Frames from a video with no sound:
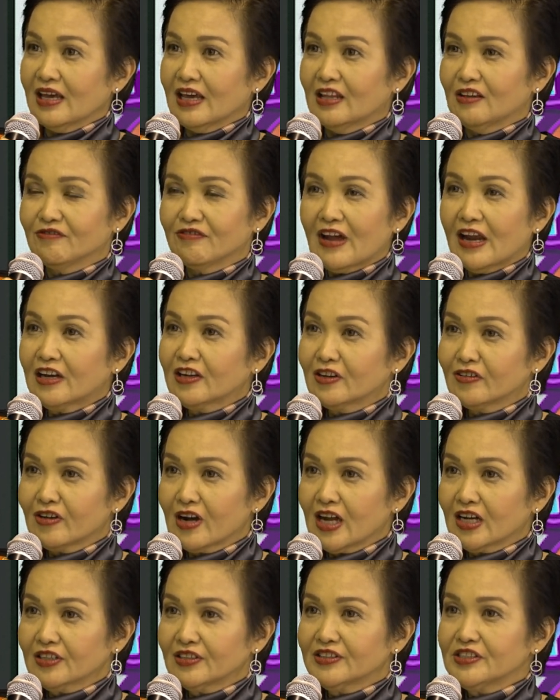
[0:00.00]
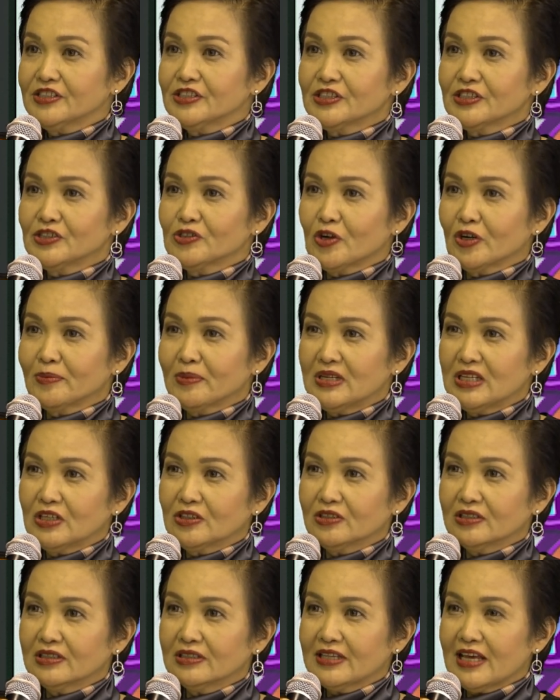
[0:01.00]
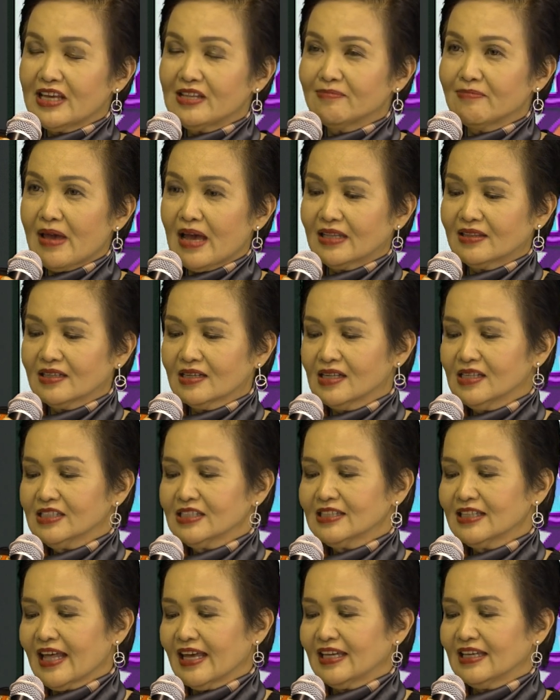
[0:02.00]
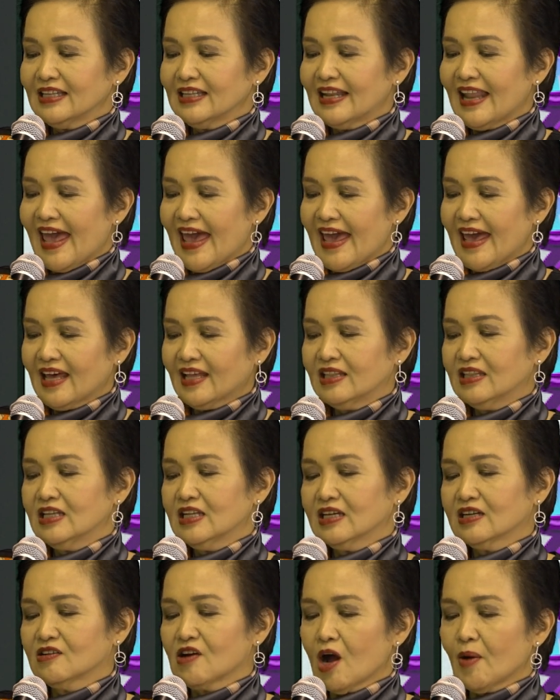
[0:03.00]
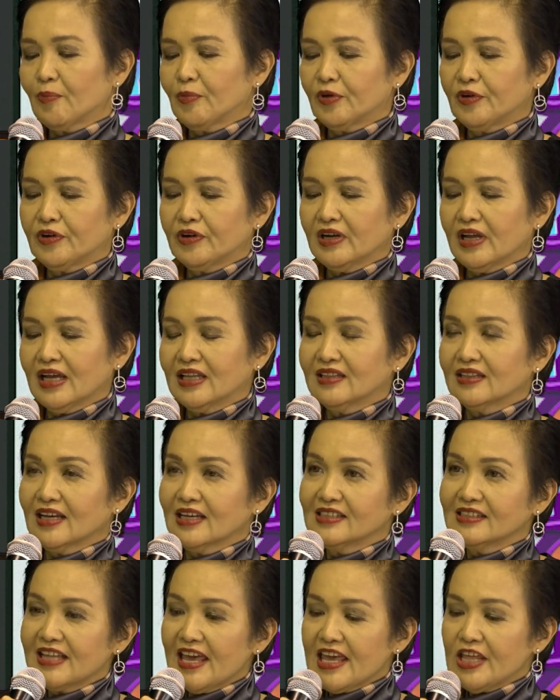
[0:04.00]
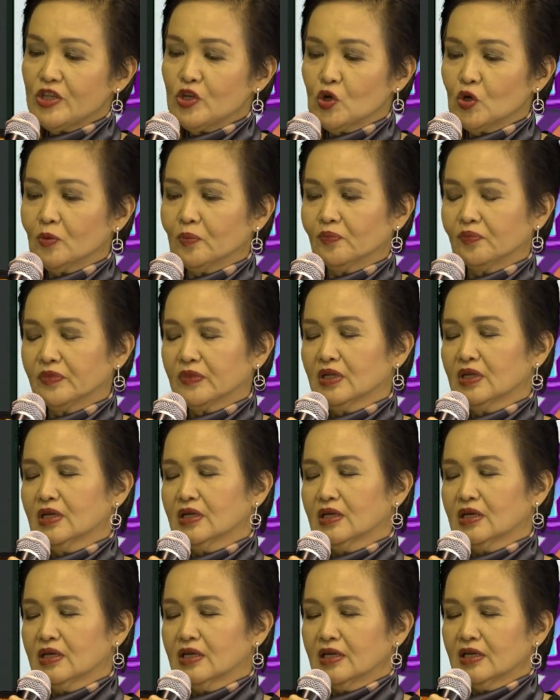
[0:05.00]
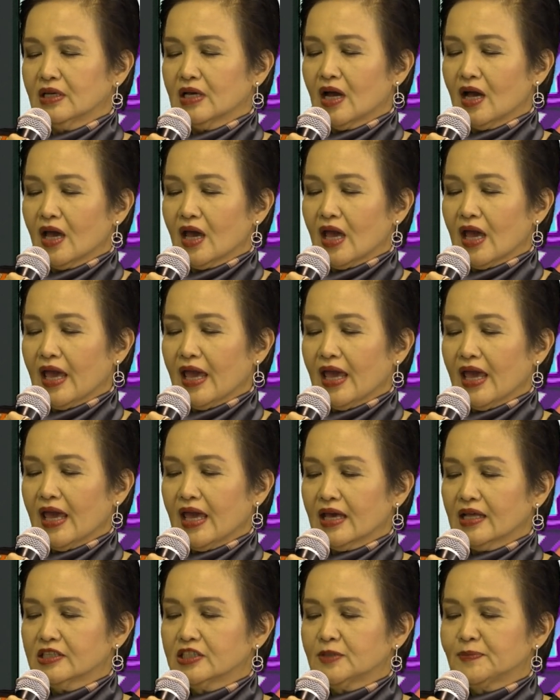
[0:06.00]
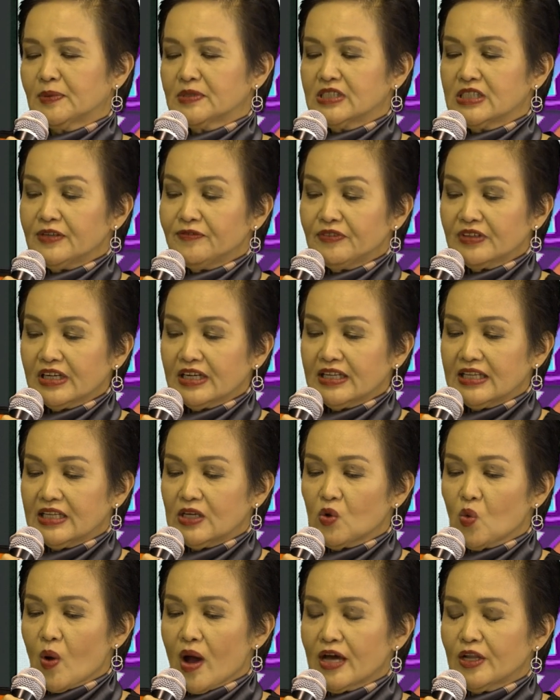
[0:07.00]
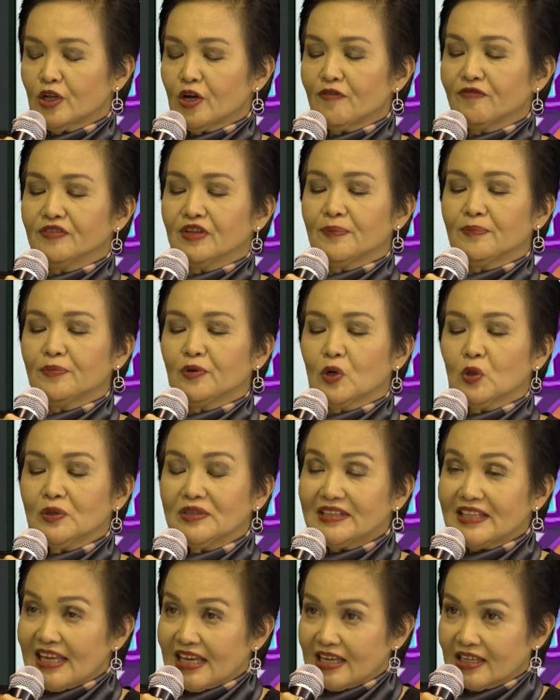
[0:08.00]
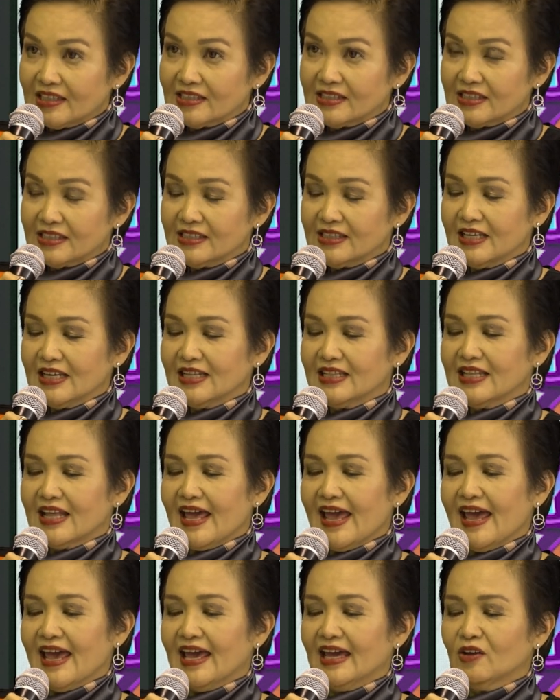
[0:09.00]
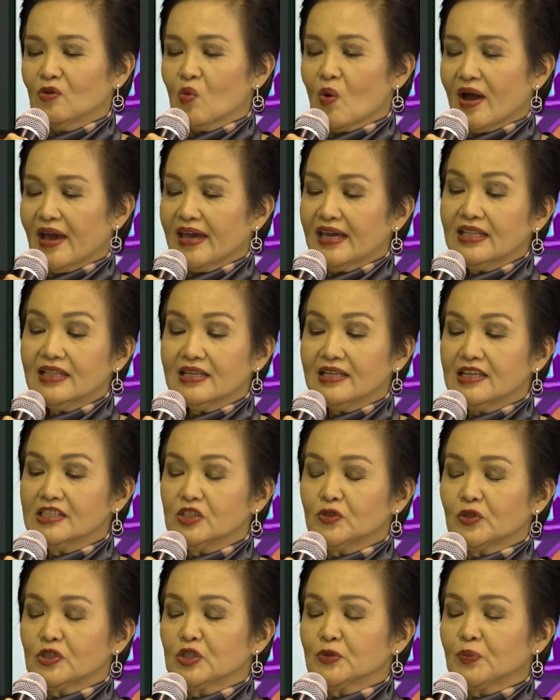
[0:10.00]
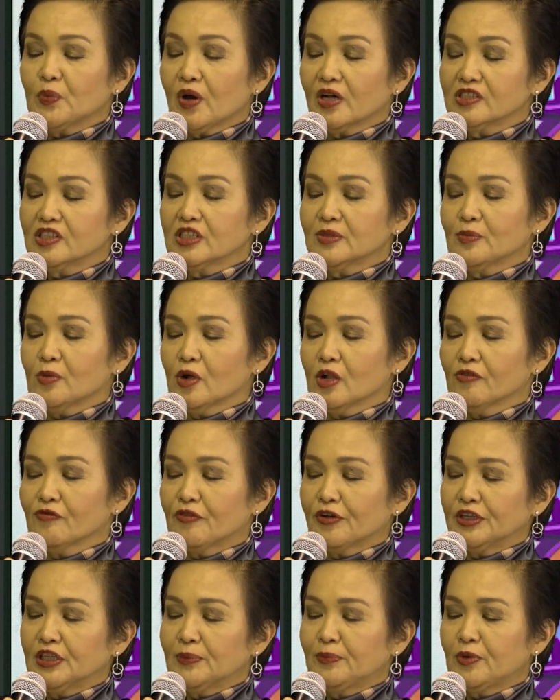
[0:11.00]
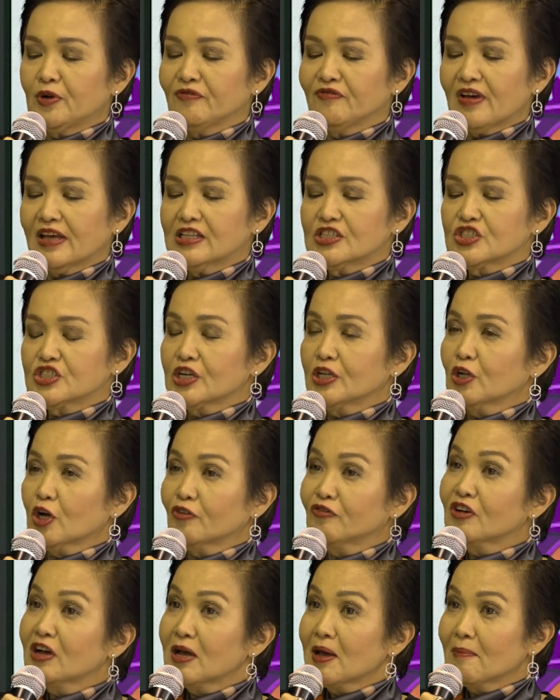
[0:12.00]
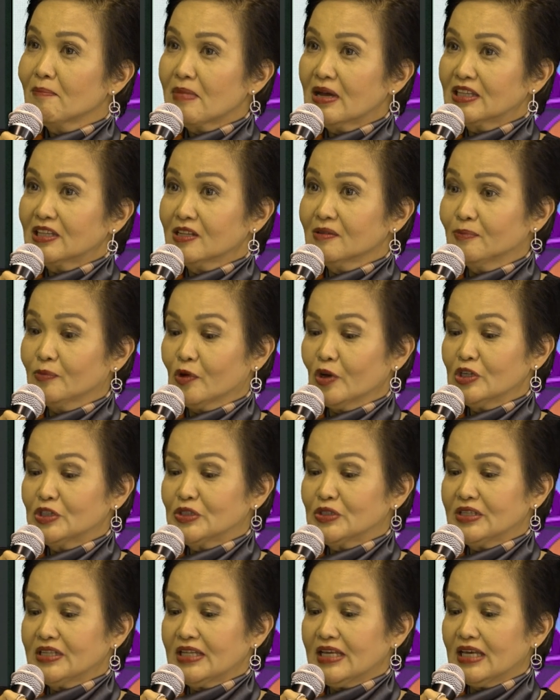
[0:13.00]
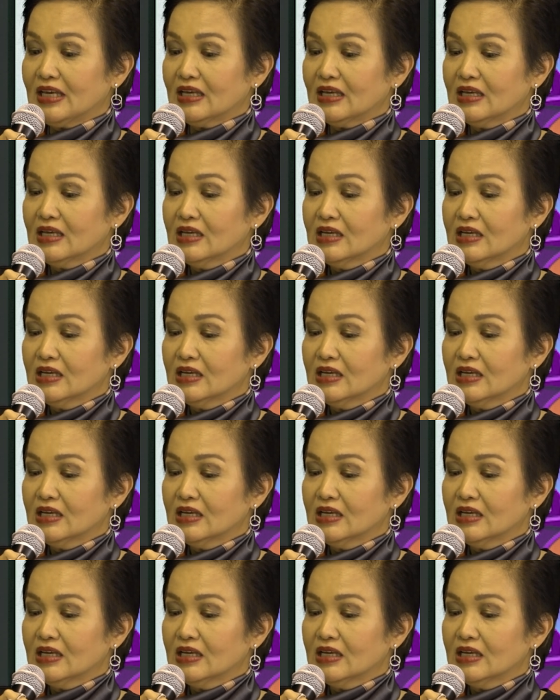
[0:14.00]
And firecrackers normally contain metals like lead, copper, and titanium. And specifically, one of the proteins in egg white is responsible for the prevention of metal poisoning.